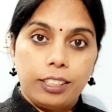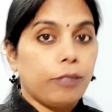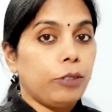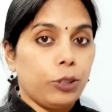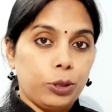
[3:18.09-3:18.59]

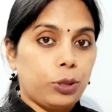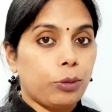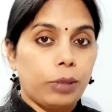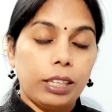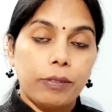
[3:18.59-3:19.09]
We used to
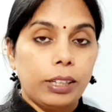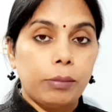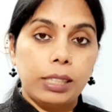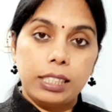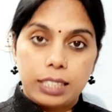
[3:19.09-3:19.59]
make
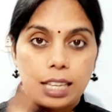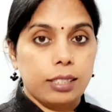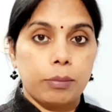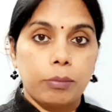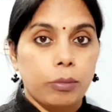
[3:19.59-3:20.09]
windmills as
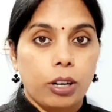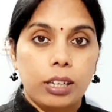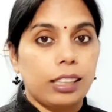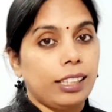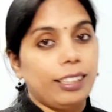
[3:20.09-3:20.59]
a
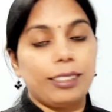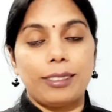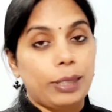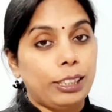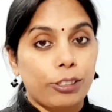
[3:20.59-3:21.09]
model in
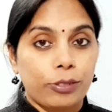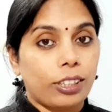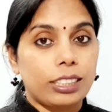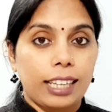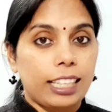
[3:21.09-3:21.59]
many of our
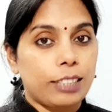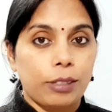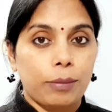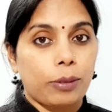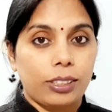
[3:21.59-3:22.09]
science fair
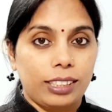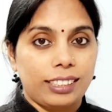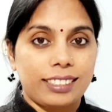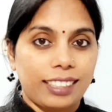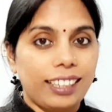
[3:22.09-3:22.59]
projects,
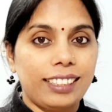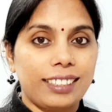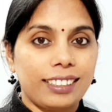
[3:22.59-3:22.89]
right?